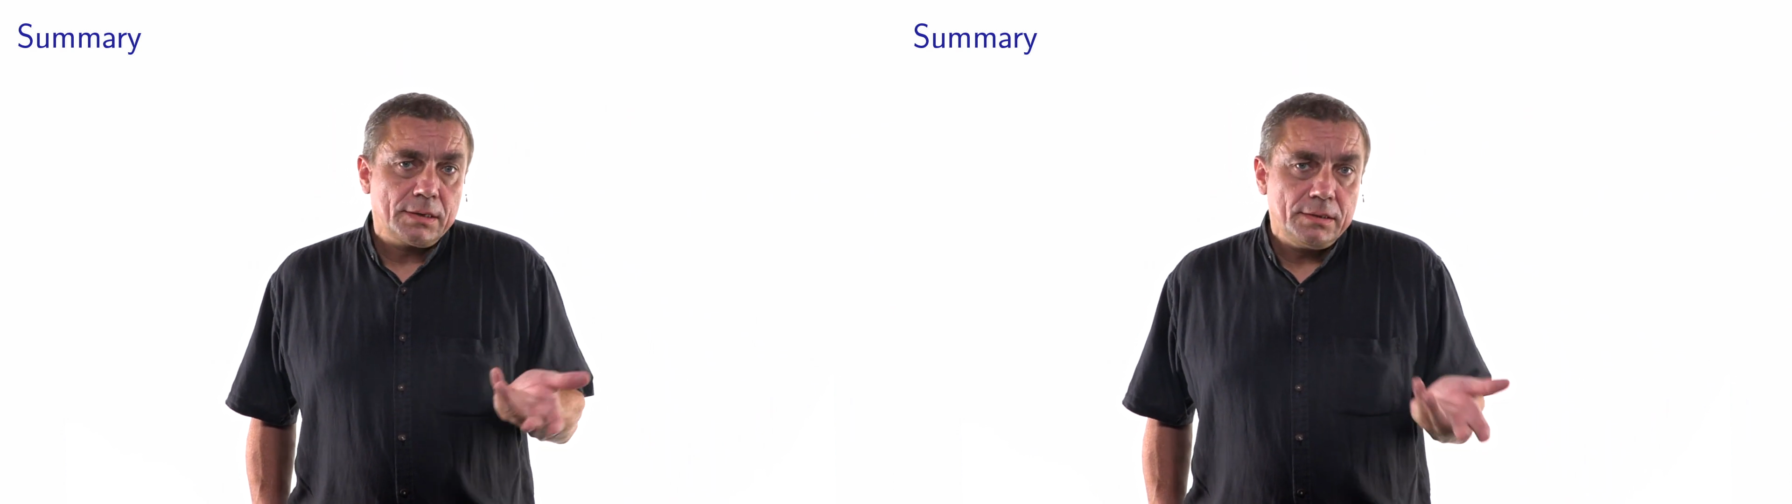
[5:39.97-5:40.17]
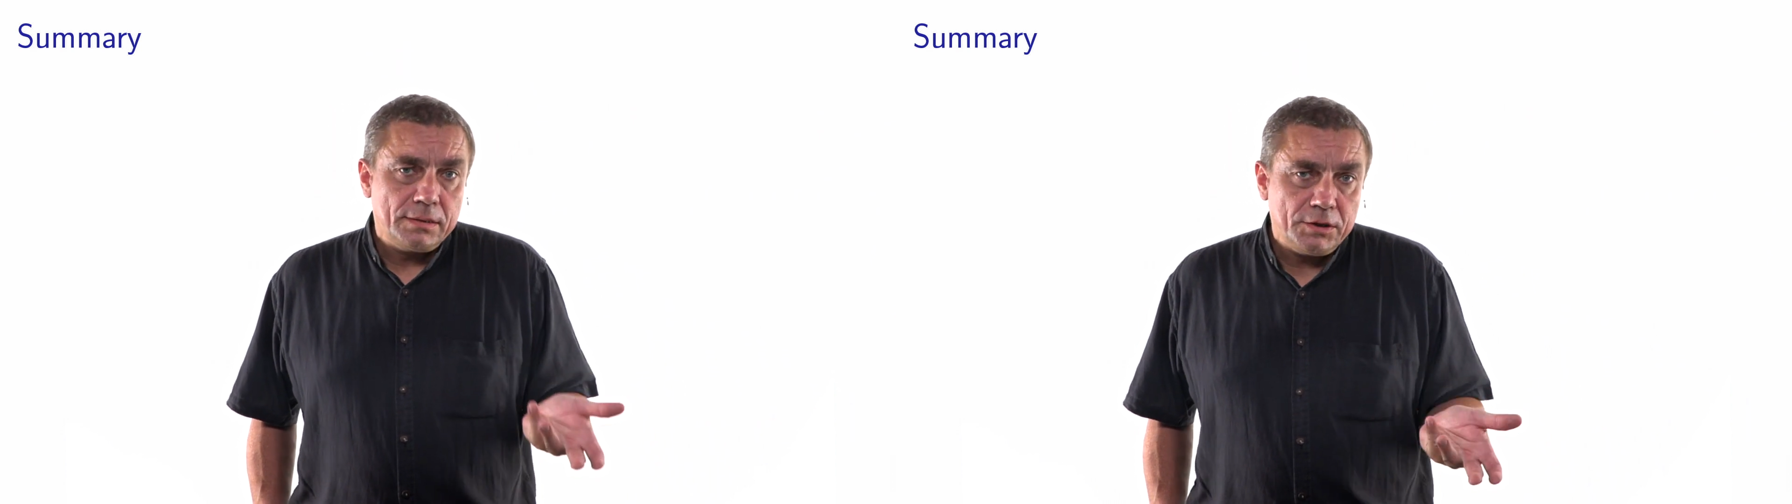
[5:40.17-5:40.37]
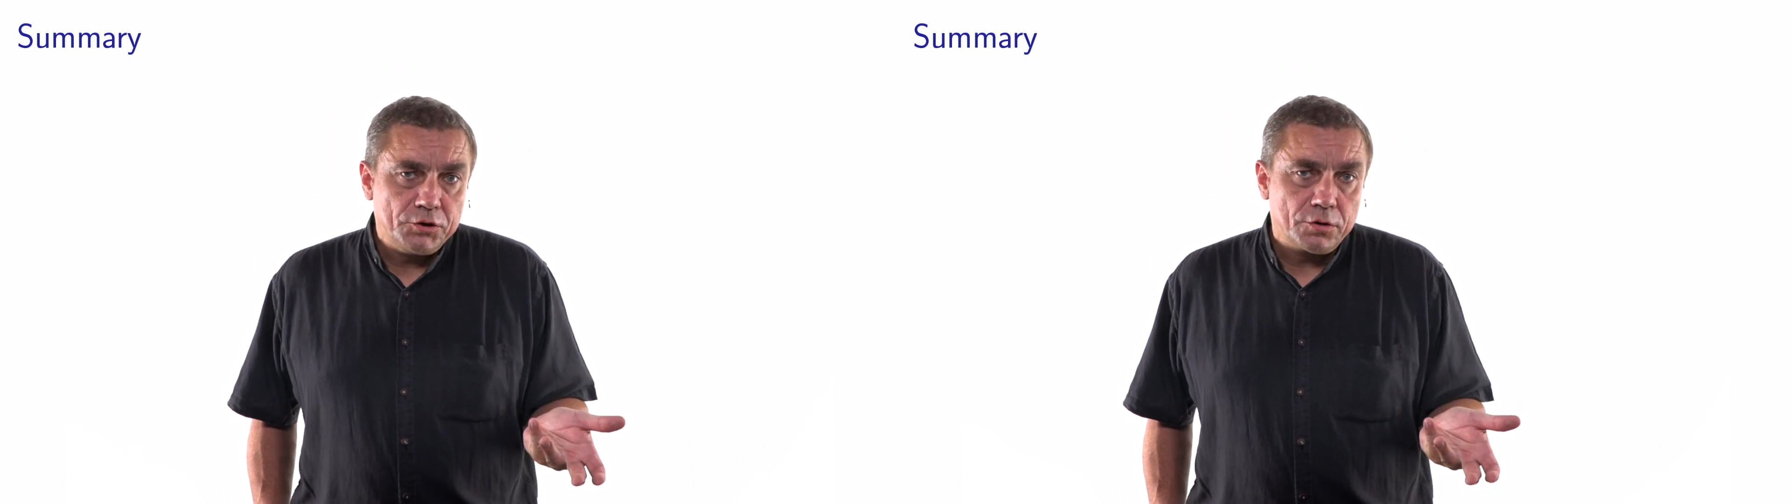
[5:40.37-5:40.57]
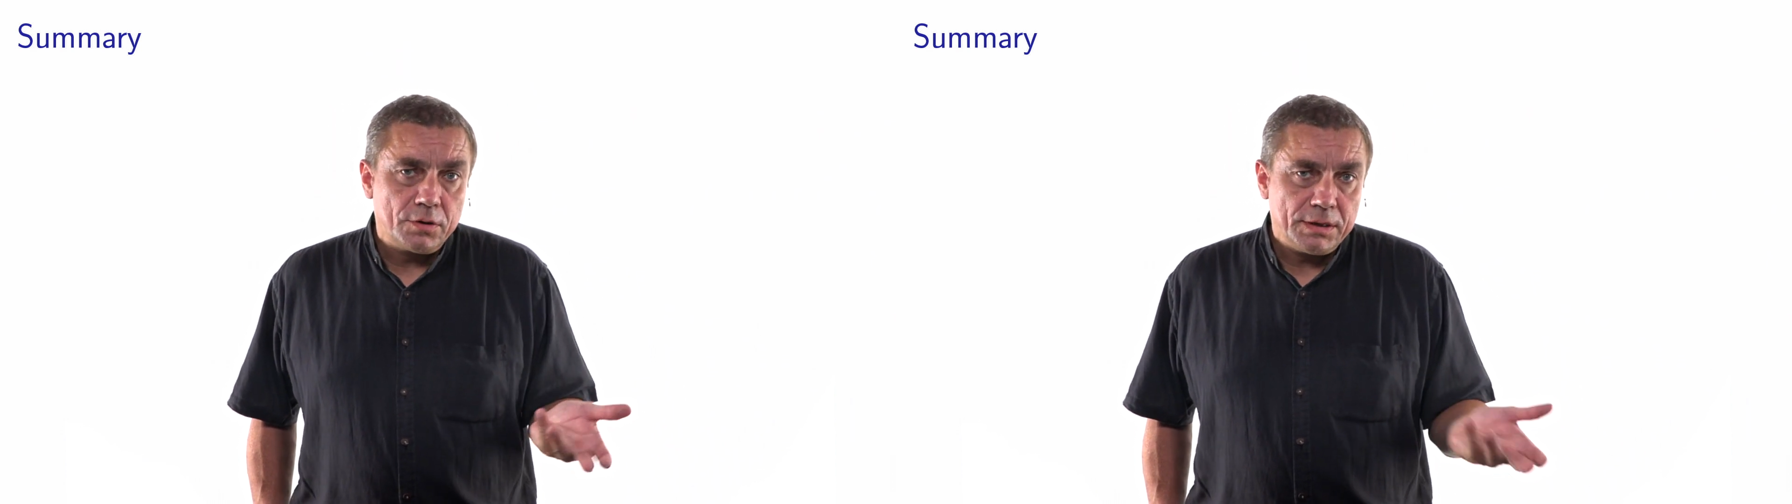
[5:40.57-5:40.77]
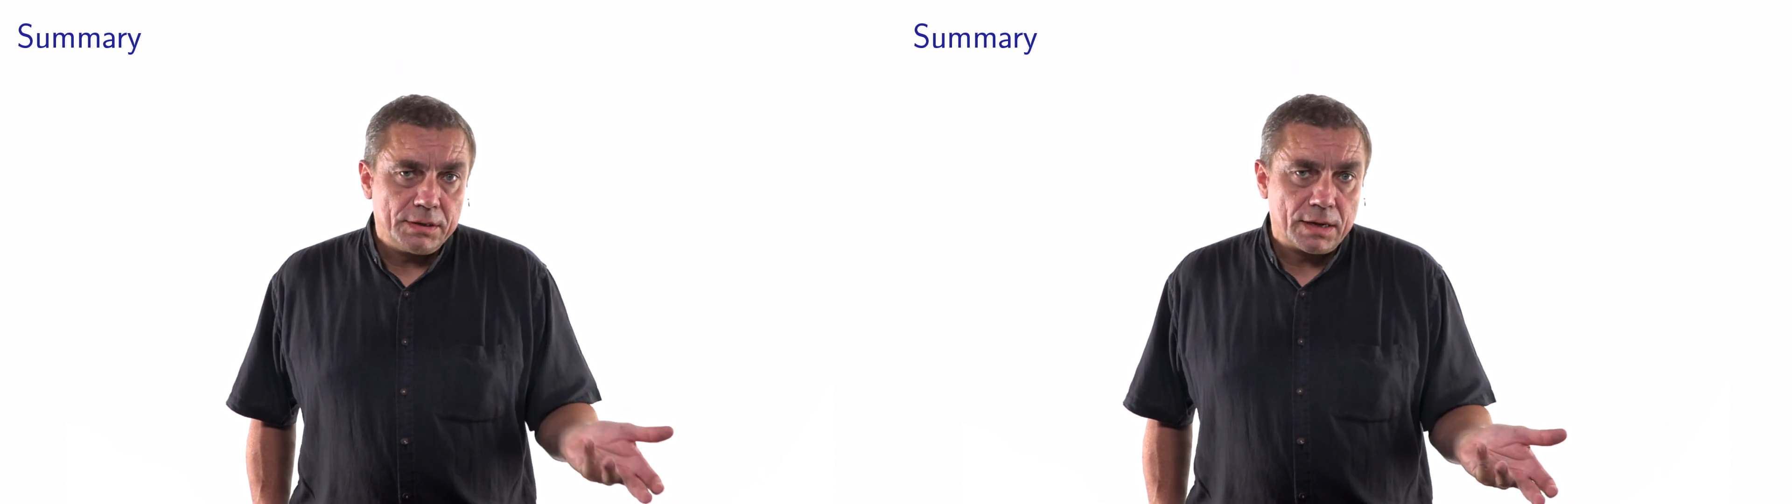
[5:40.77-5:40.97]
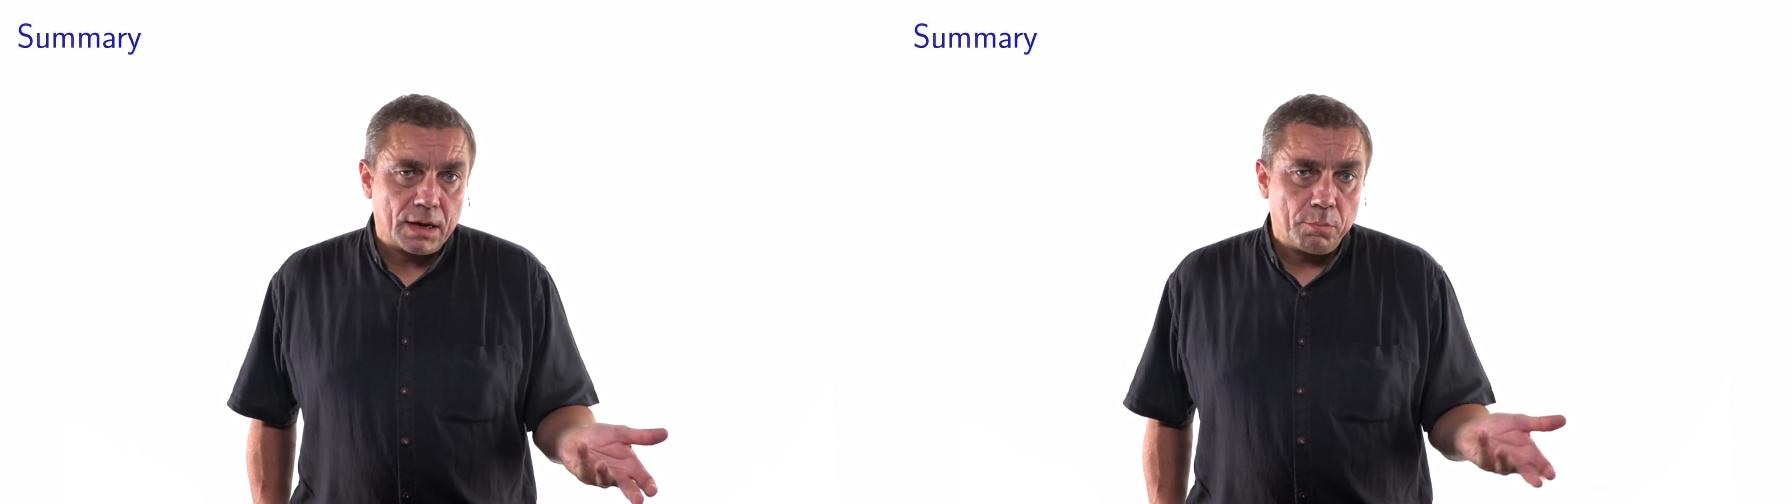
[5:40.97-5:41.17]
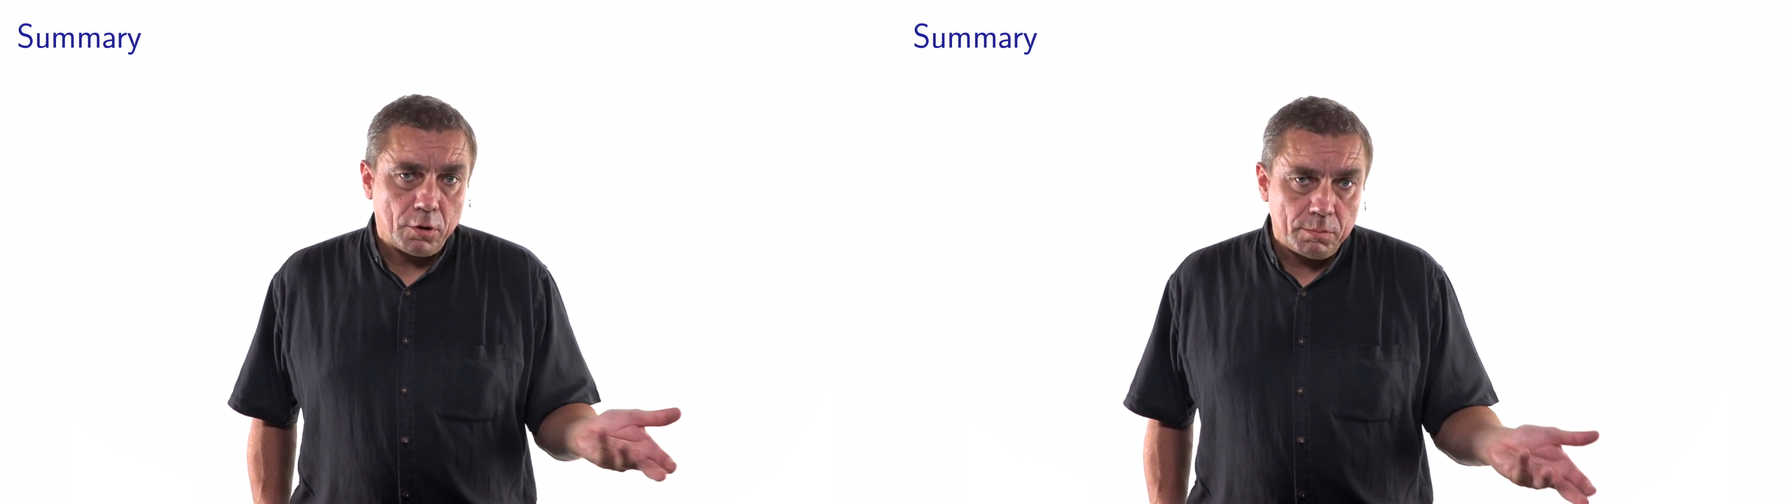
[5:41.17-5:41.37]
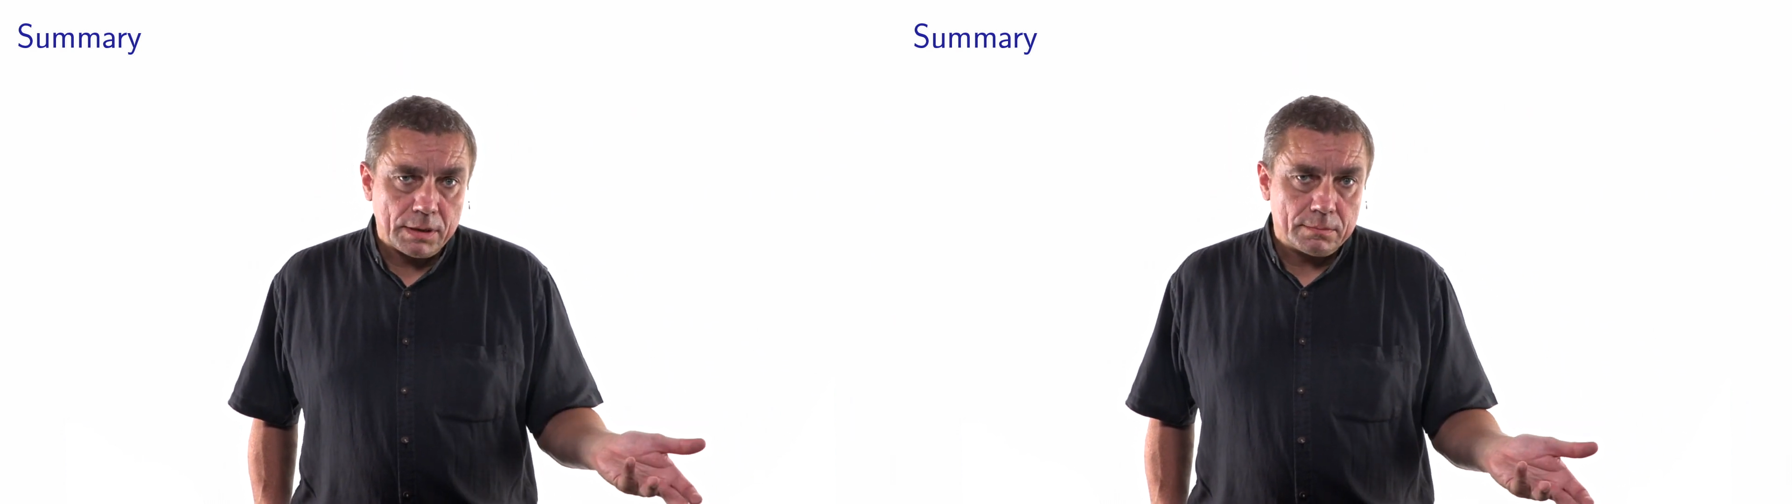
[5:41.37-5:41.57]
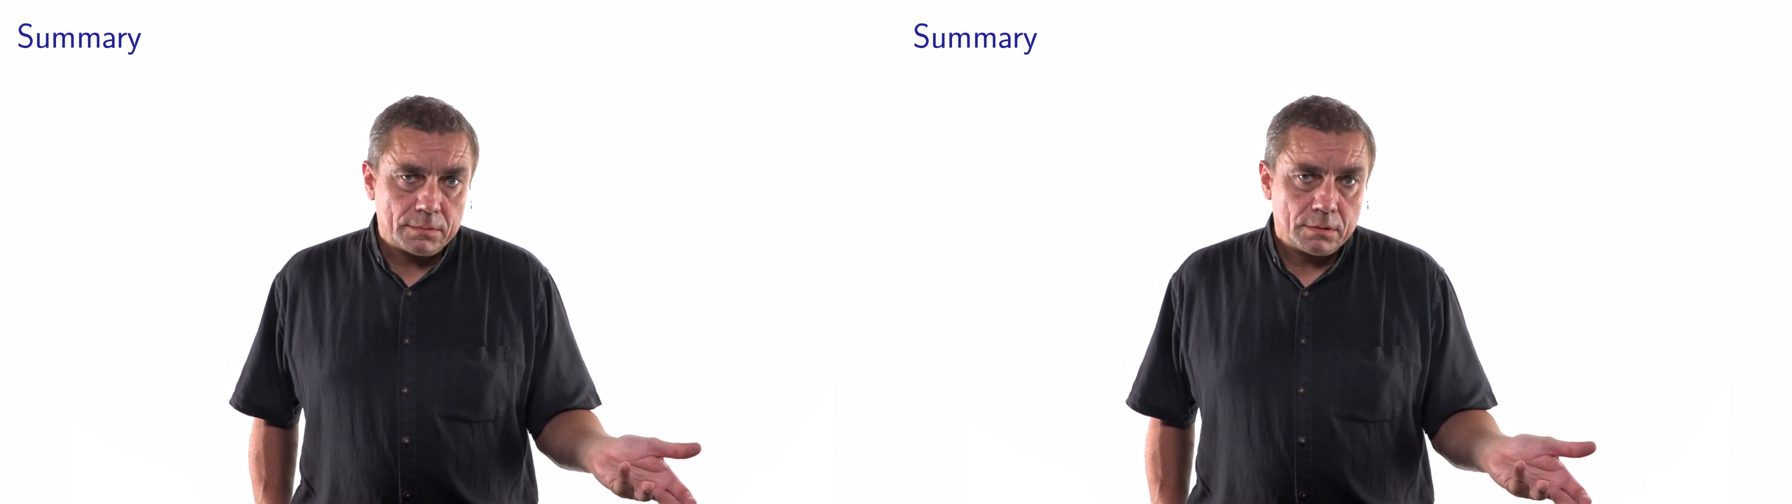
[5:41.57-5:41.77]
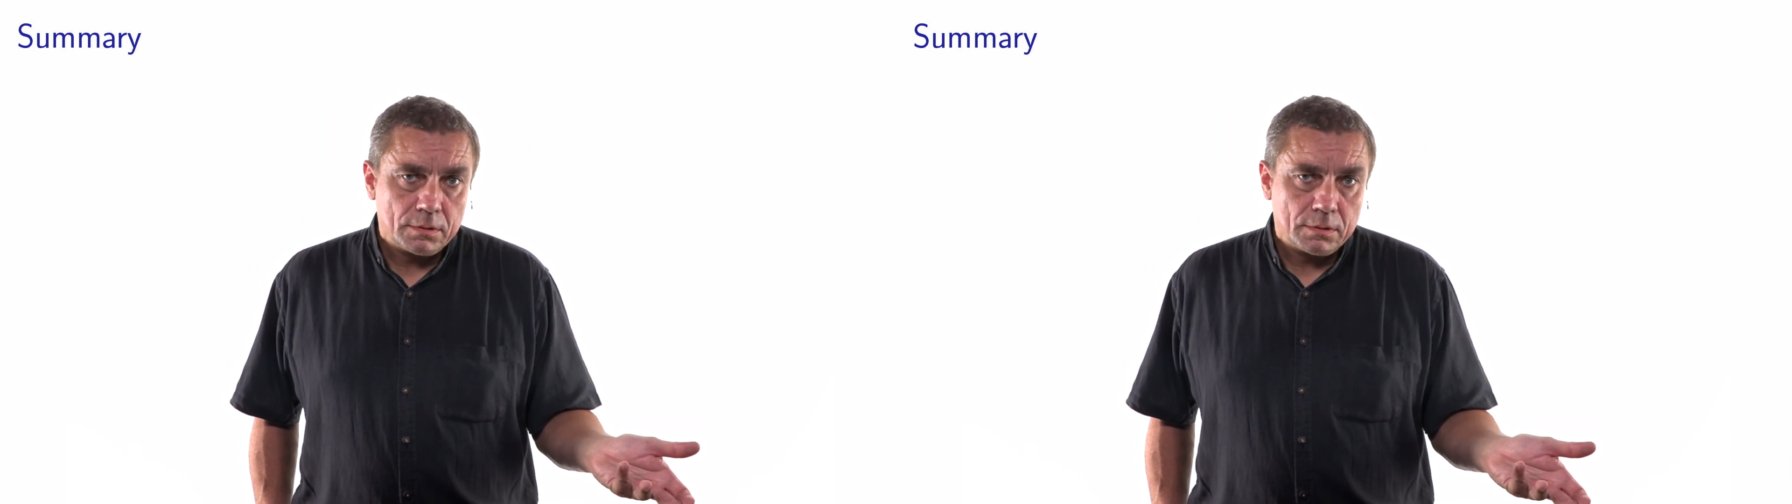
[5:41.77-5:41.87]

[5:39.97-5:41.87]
integer linear problem,